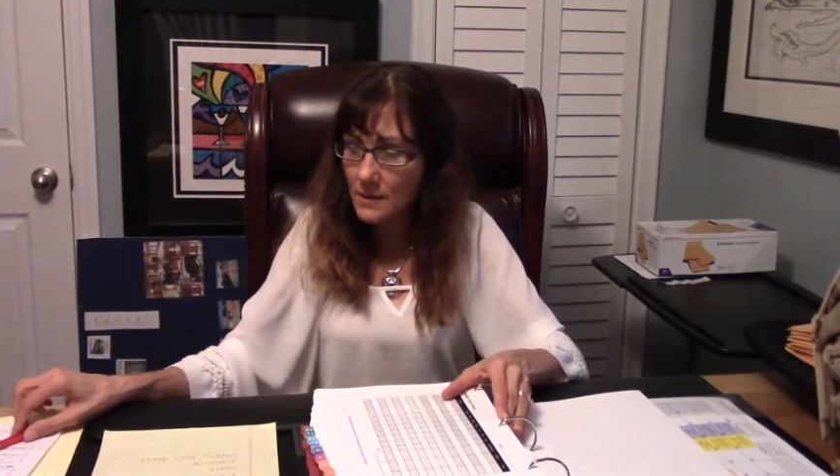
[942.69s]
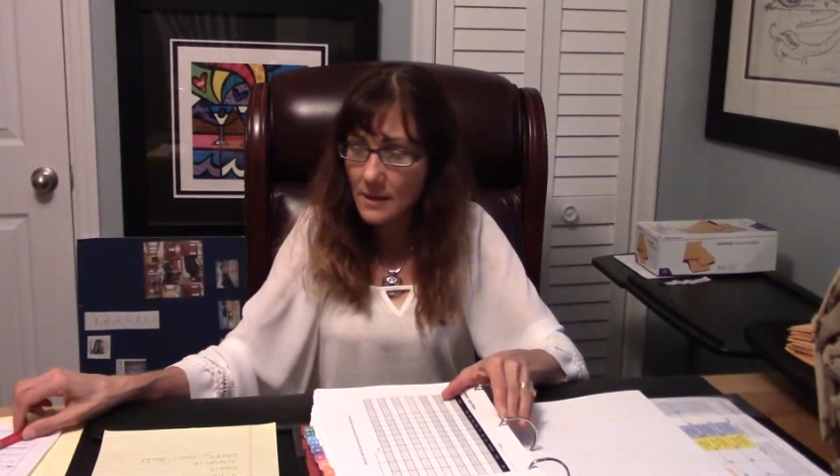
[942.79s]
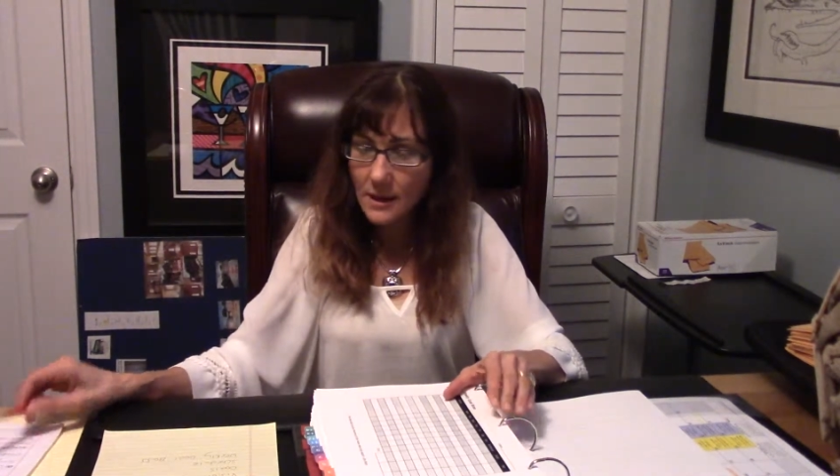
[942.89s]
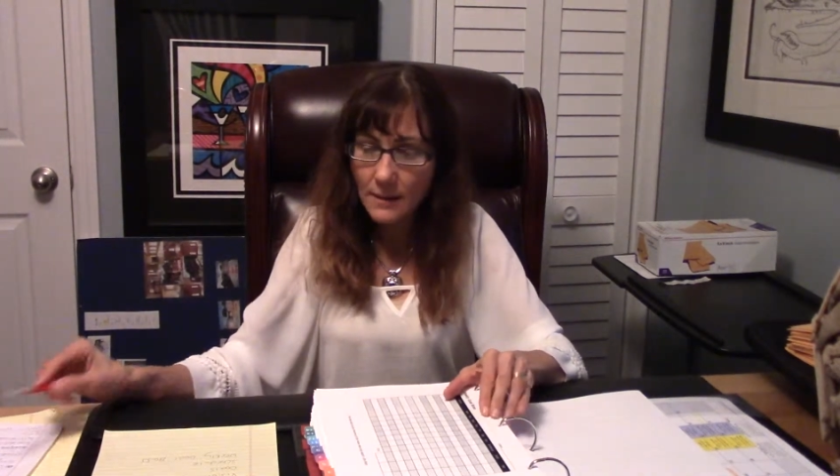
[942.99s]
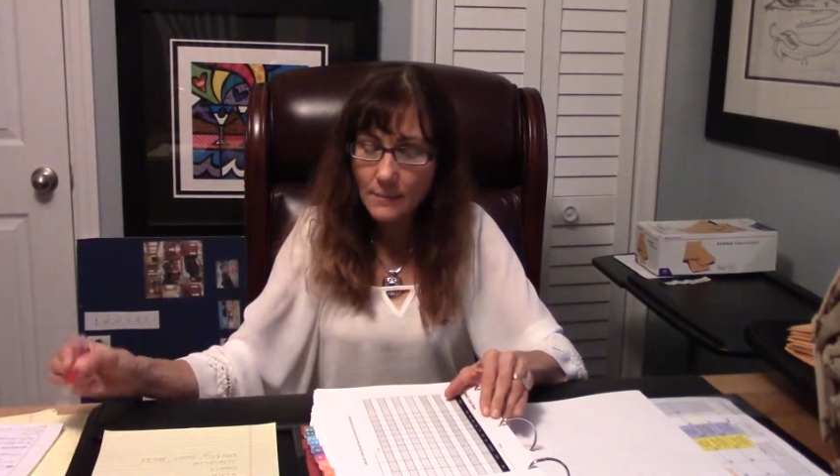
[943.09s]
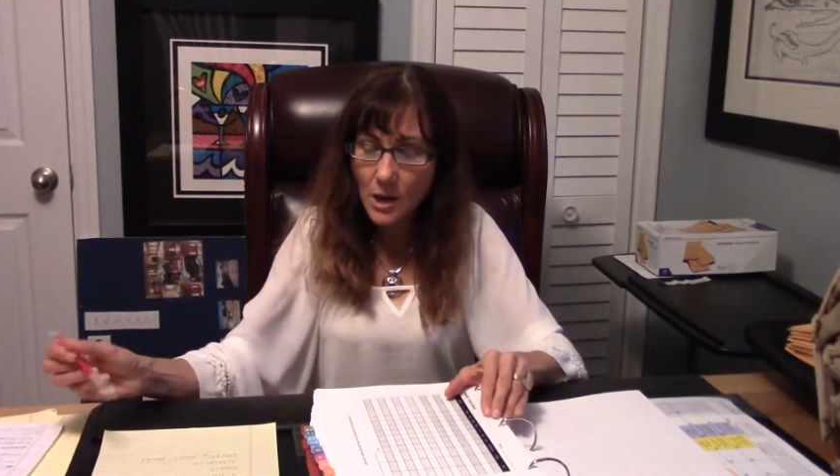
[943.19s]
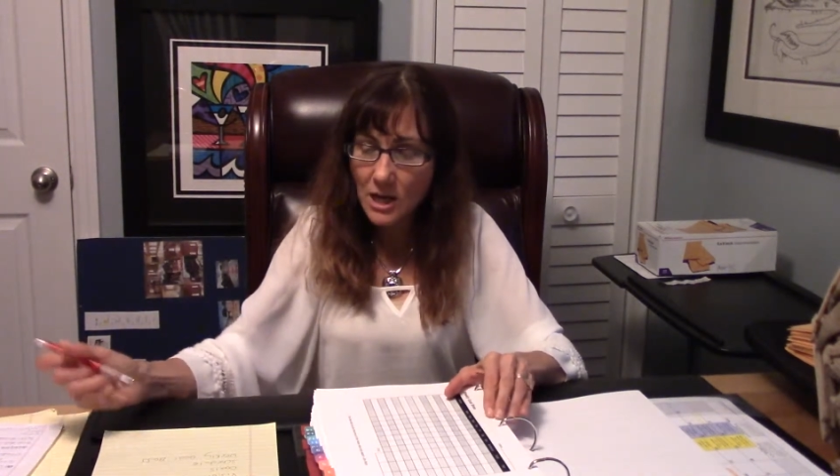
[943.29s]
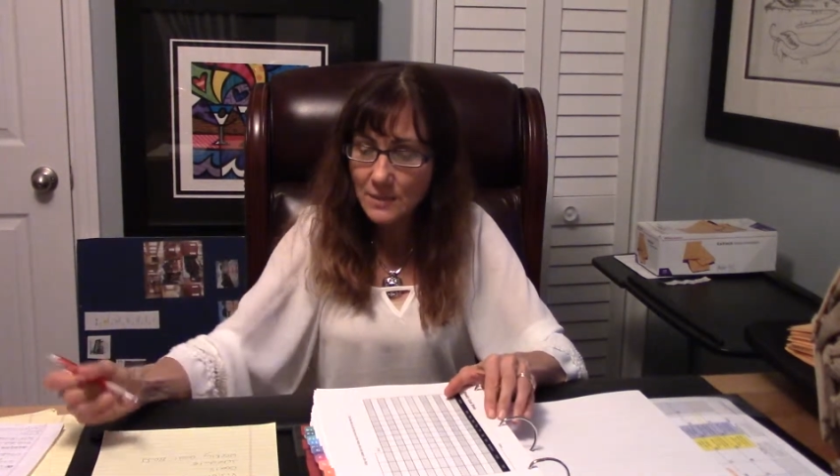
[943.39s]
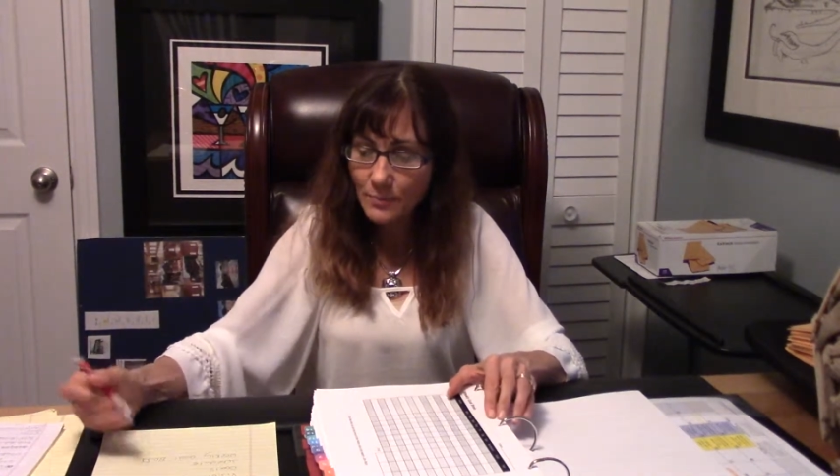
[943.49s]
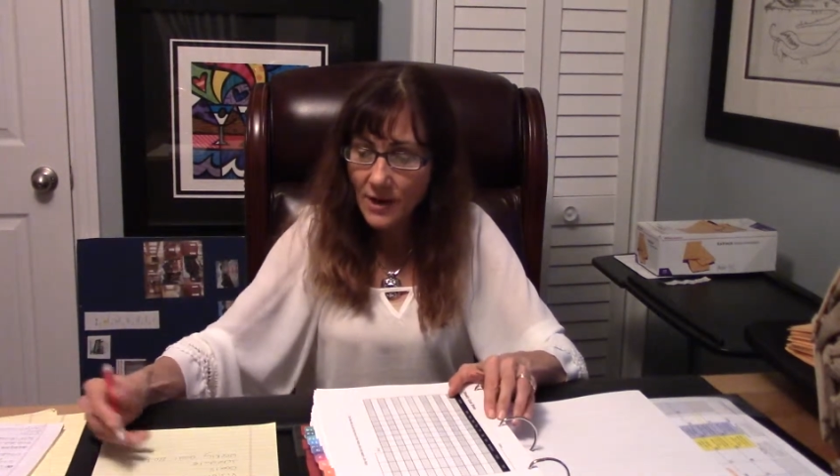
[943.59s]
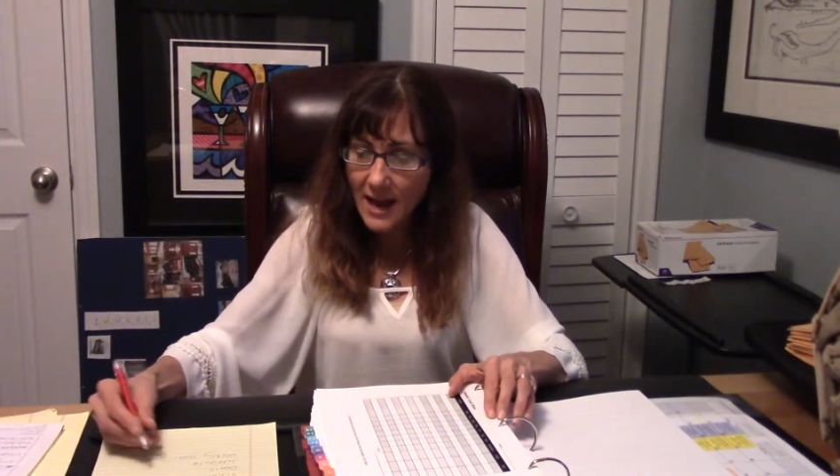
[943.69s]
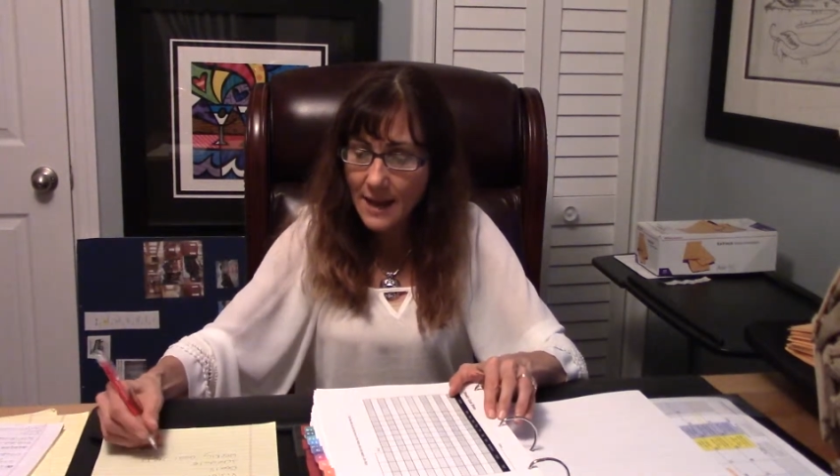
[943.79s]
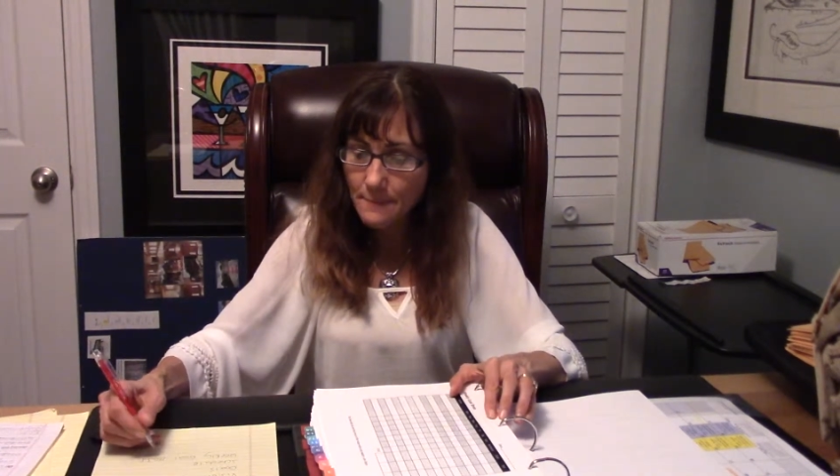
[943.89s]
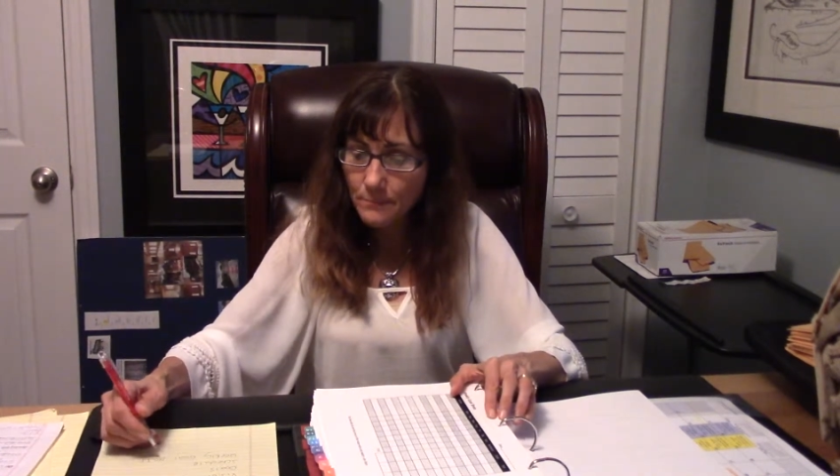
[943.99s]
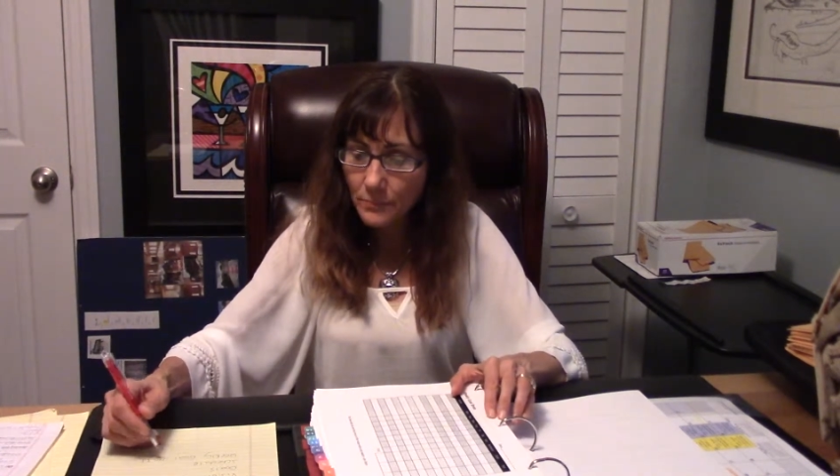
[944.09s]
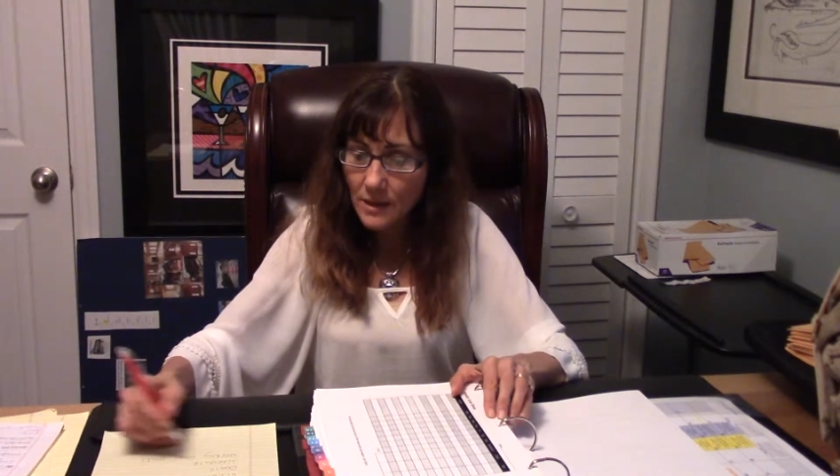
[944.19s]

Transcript: Haas Pratt,